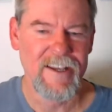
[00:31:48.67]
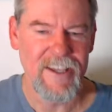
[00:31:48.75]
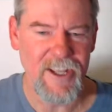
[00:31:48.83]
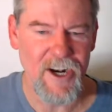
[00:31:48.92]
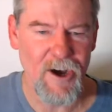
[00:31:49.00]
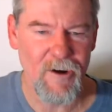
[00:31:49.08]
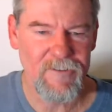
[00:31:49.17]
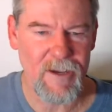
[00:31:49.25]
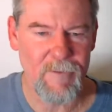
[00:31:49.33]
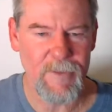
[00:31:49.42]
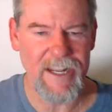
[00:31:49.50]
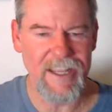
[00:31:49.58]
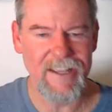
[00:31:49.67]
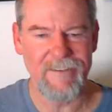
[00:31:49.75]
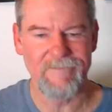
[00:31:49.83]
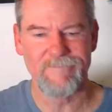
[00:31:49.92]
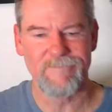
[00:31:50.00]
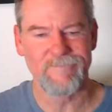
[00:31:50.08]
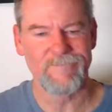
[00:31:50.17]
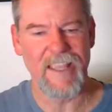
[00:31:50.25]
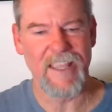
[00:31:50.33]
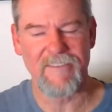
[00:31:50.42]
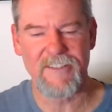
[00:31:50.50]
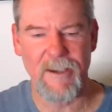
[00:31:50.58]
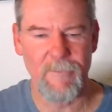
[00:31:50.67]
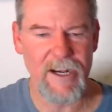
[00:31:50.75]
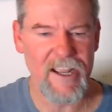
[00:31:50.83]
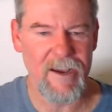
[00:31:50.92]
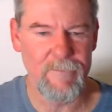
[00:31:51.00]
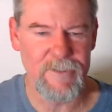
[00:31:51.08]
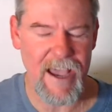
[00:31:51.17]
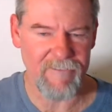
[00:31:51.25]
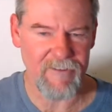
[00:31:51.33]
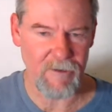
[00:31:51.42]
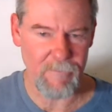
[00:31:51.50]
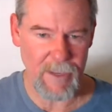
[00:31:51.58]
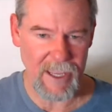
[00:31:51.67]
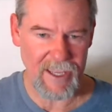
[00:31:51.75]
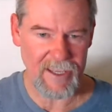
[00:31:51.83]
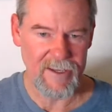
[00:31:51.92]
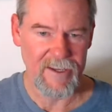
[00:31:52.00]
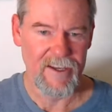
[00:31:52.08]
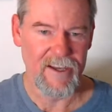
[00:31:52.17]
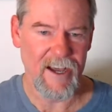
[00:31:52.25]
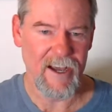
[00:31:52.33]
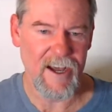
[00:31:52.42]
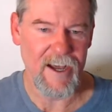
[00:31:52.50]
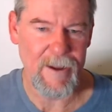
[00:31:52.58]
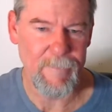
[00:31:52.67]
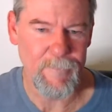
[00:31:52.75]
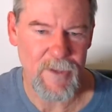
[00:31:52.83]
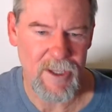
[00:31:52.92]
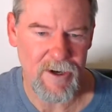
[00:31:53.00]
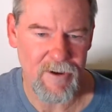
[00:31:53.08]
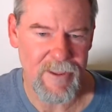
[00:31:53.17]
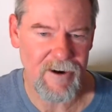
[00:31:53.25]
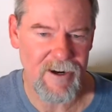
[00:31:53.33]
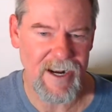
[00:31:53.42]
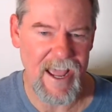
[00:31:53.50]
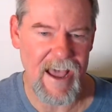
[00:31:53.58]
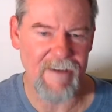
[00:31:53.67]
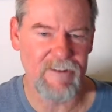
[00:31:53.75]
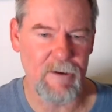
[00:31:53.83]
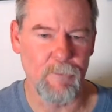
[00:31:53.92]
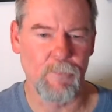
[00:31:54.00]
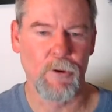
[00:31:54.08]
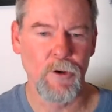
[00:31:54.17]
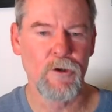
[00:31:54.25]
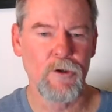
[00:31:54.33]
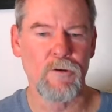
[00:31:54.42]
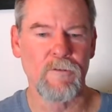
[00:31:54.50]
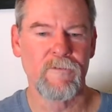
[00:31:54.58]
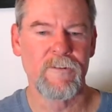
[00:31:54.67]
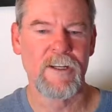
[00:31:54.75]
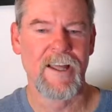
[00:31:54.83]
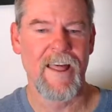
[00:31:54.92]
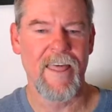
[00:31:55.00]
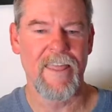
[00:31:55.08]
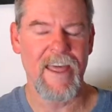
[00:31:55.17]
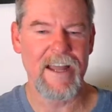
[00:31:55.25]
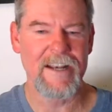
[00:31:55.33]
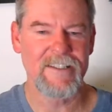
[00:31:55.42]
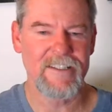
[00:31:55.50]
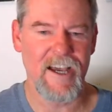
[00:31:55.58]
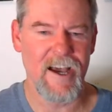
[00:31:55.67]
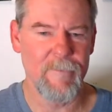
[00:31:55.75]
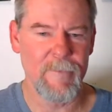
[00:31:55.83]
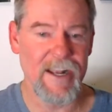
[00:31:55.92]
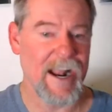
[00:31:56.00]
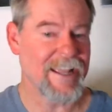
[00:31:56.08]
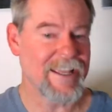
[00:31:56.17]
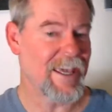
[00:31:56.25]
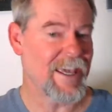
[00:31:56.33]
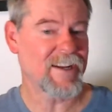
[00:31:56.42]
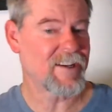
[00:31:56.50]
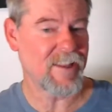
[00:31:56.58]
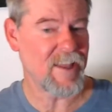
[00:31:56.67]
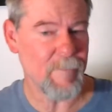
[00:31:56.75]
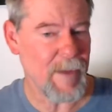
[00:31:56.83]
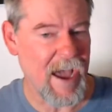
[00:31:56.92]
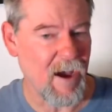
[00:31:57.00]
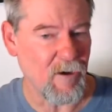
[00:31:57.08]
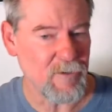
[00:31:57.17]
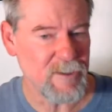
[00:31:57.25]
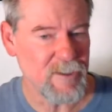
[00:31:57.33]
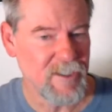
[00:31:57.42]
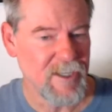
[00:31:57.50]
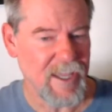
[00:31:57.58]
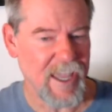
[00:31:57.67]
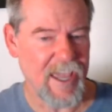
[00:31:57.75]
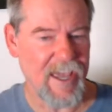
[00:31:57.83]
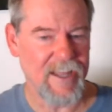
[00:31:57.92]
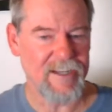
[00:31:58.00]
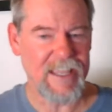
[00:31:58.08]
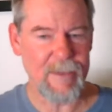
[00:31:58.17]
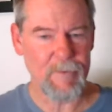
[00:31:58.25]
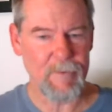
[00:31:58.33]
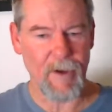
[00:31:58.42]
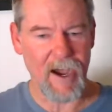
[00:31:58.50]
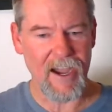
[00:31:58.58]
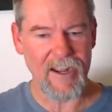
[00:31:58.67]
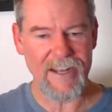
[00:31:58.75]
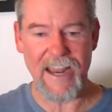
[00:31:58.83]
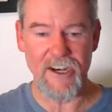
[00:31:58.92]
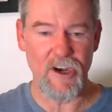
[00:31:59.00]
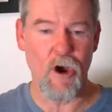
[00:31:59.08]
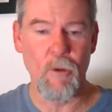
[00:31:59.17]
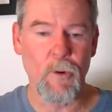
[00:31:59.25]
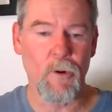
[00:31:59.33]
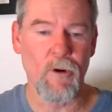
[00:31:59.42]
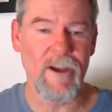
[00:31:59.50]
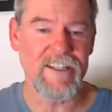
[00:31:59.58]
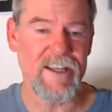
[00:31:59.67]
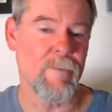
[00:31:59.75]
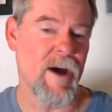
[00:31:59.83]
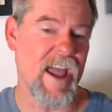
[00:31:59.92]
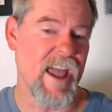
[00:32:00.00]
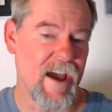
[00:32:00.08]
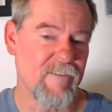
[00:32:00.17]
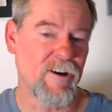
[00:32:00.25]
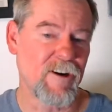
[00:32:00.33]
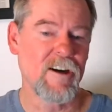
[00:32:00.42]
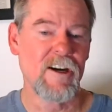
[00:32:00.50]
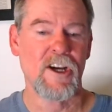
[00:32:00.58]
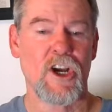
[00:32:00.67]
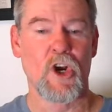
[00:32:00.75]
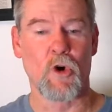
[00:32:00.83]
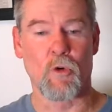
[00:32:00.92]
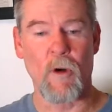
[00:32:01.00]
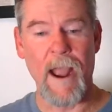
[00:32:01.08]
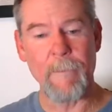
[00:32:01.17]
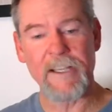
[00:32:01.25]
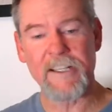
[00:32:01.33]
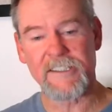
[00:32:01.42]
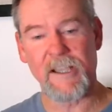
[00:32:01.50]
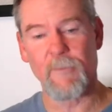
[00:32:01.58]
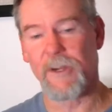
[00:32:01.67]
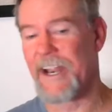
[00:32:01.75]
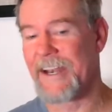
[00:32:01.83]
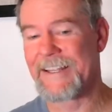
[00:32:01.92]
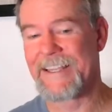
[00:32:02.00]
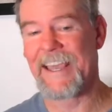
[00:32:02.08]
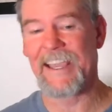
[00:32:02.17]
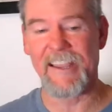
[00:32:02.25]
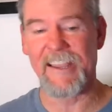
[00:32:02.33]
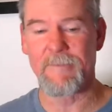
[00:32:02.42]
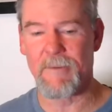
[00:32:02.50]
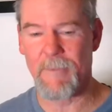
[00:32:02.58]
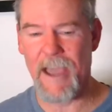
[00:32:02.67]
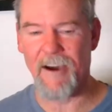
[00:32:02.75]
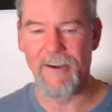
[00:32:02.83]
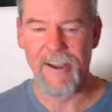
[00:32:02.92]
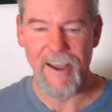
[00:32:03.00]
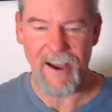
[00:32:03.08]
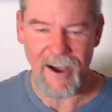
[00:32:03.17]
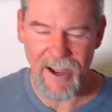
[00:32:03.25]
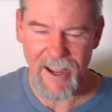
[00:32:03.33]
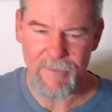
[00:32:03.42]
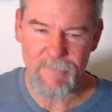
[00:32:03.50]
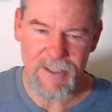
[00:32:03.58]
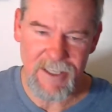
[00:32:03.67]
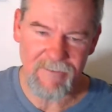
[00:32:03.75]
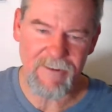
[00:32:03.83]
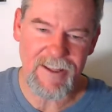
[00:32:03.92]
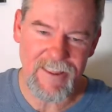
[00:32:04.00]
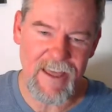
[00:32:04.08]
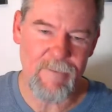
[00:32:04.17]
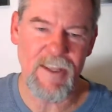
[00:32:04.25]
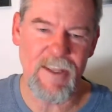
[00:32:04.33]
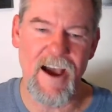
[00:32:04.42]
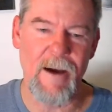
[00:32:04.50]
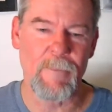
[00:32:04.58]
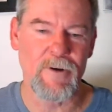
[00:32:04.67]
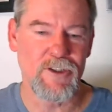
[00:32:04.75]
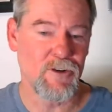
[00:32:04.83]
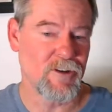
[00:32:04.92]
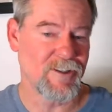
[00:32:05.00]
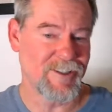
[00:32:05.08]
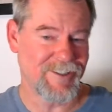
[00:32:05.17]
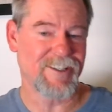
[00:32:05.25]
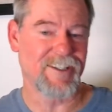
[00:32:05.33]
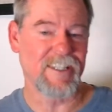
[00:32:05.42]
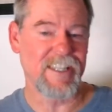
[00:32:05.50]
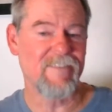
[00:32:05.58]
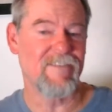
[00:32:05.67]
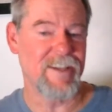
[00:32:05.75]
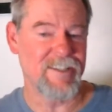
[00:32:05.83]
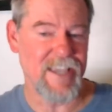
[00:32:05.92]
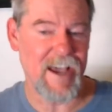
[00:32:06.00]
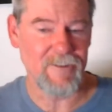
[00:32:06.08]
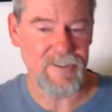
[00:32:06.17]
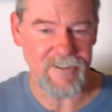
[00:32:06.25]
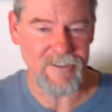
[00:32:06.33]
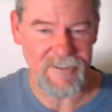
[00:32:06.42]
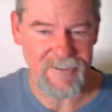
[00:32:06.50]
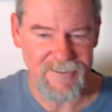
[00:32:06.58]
If somebody comes after me, they're going to have to prove that I kicked them out. And keep in mind, at no point am I ever grabbing someone and kicking them out. I am giving them the opportunity to leave these houses.